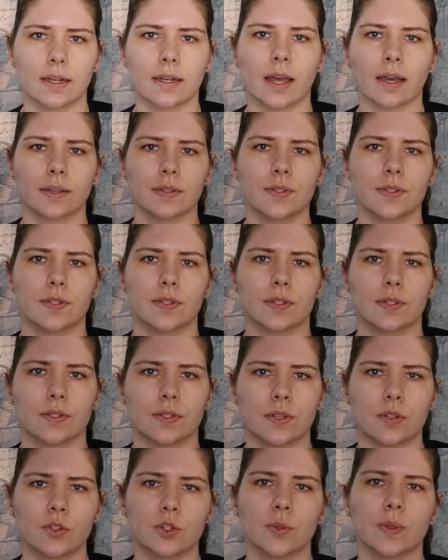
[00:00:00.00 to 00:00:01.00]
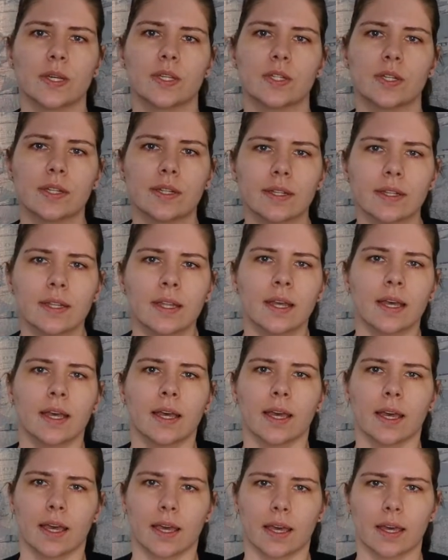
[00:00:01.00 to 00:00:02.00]
next situation,
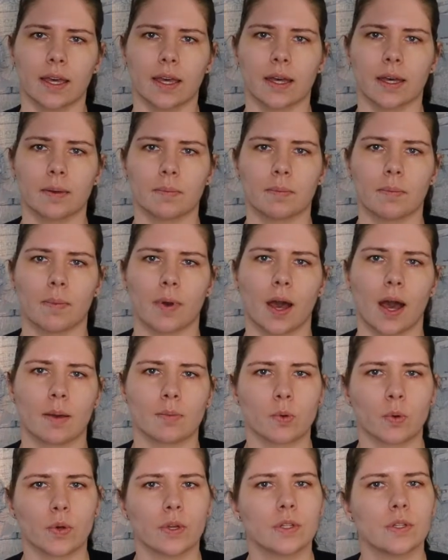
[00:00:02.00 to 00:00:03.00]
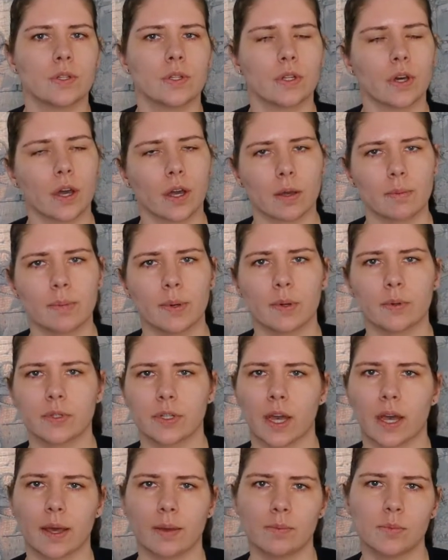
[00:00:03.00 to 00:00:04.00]
I'm going to talk about
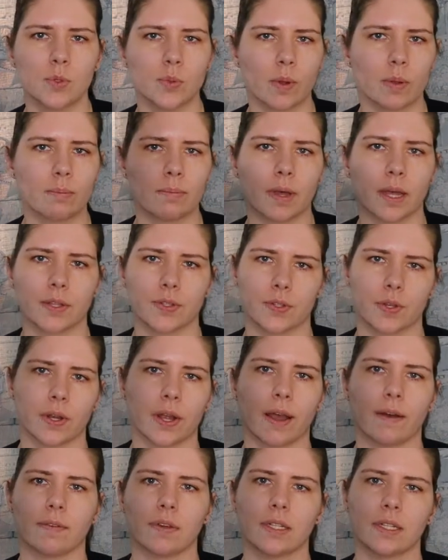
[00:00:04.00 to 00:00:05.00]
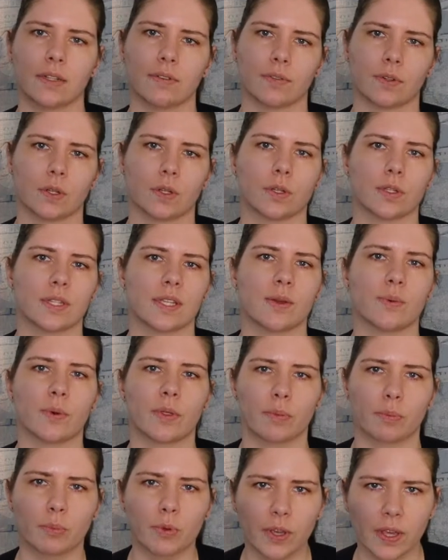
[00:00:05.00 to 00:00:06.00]
times when pets are having difficulty
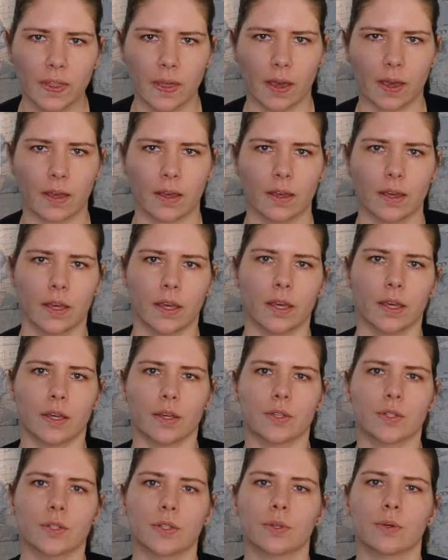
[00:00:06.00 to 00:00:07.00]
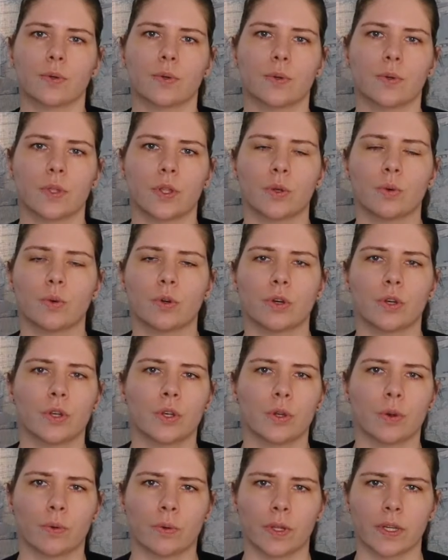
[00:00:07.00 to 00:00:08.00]
with breathing. So you could
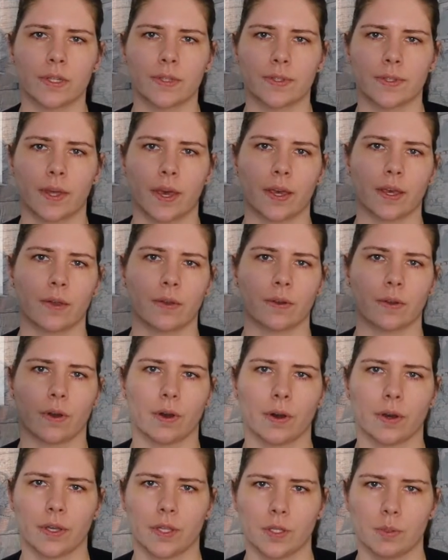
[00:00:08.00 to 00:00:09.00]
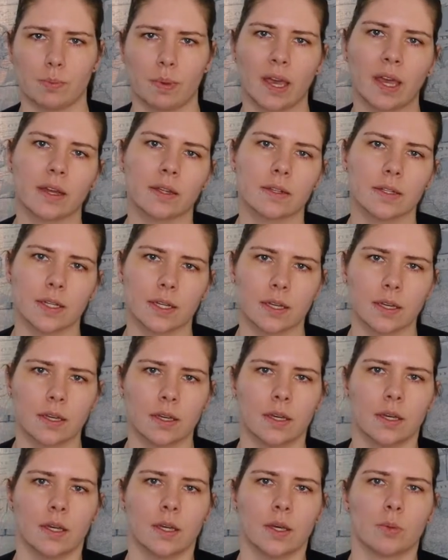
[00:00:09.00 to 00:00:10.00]
notice that your dog is panting
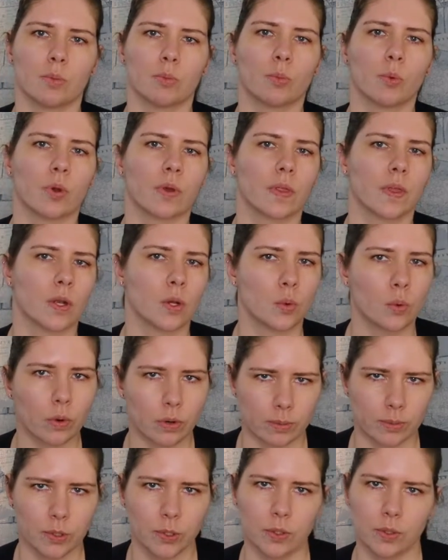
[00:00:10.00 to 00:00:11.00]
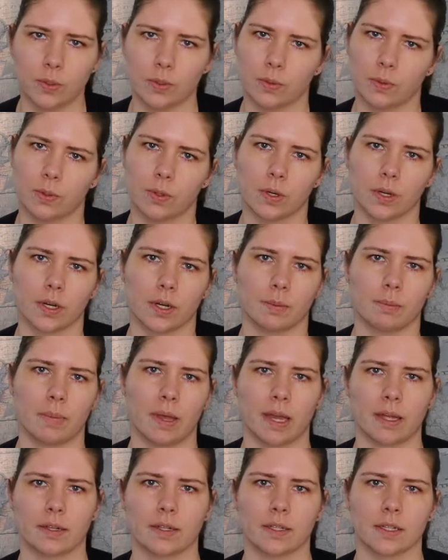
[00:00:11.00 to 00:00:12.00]
more than normal or
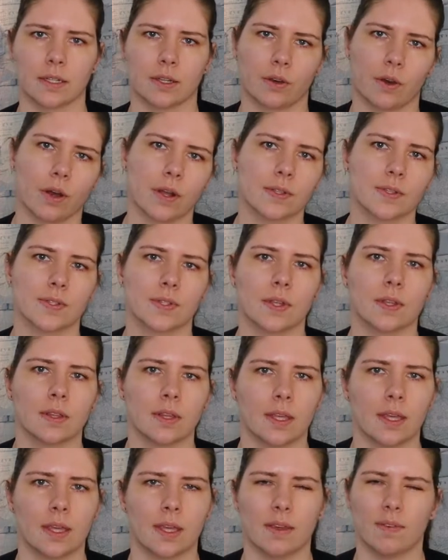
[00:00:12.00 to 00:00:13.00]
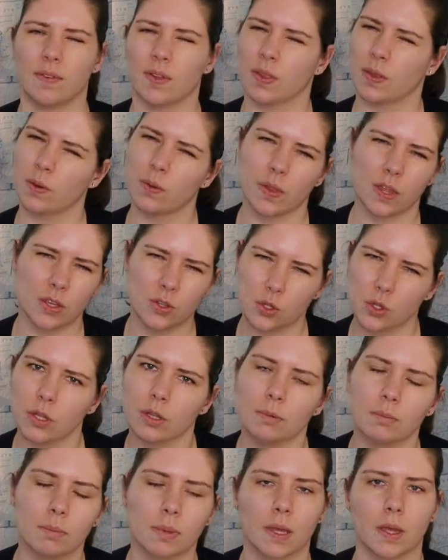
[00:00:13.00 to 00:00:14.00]
panting constantly even though they
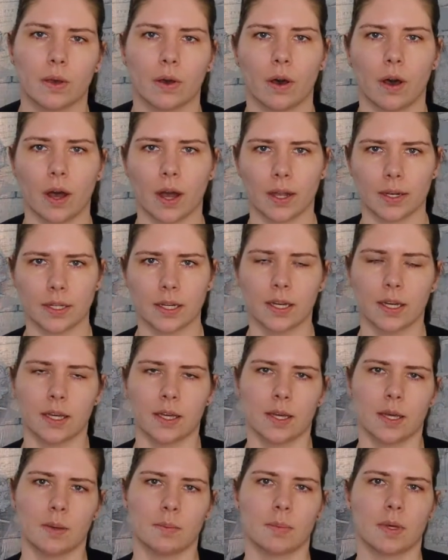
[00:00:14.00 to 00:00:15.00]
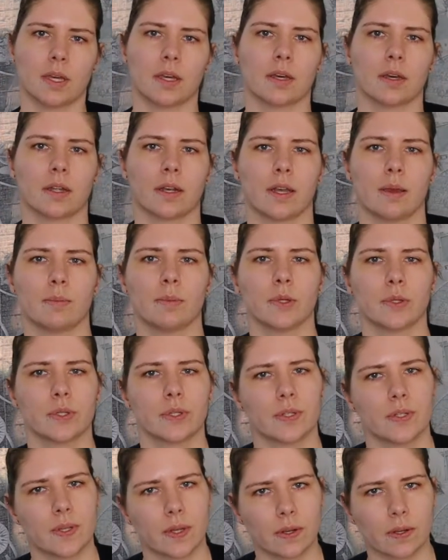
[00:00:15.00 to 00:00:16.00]
shouldn't be hot, being unable
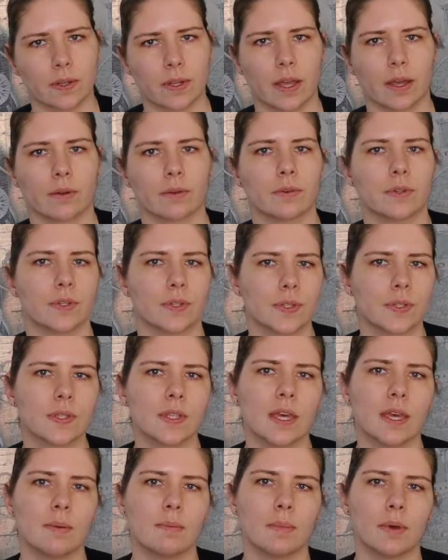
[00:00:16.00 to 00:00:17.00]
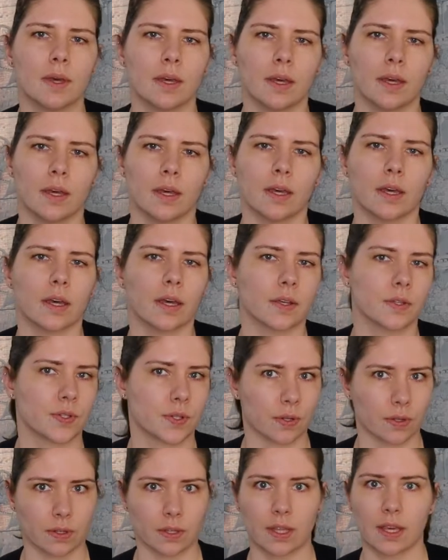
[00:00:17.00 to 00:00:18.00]
to settle down to sleep.
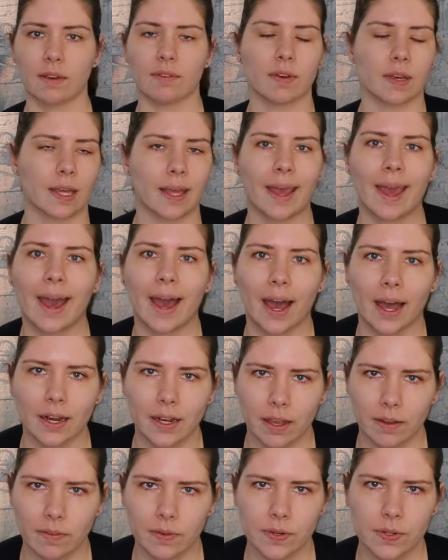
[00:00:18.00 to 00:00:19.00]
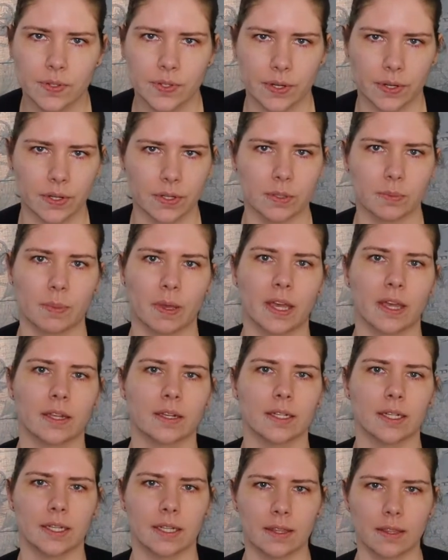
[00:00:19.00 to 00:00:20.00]
Certainly if a cat ever starts
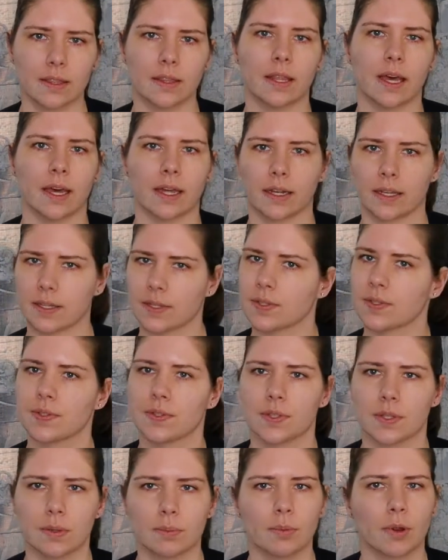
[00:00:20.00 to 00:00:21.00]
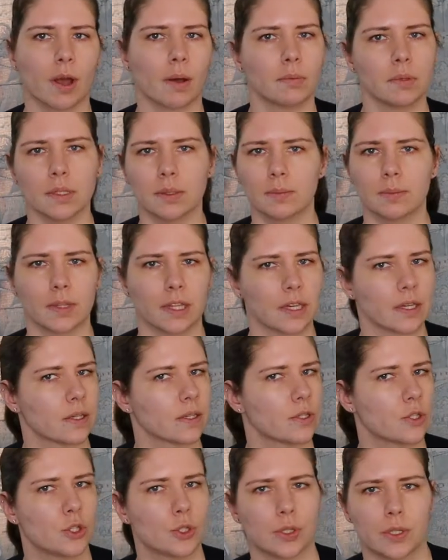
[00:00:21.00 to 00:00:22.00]
panting, that is a problem. They
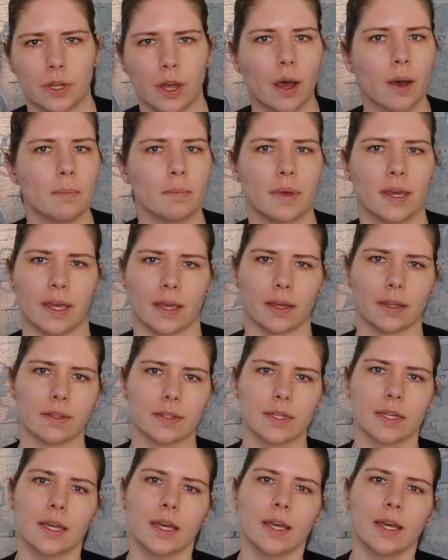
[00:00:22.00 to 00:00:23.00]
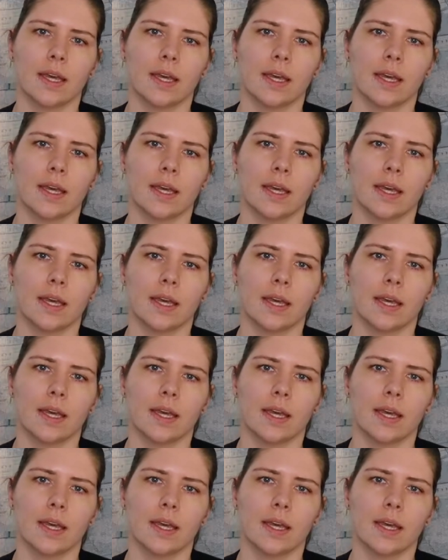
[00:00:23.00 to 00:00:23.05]
should not pant.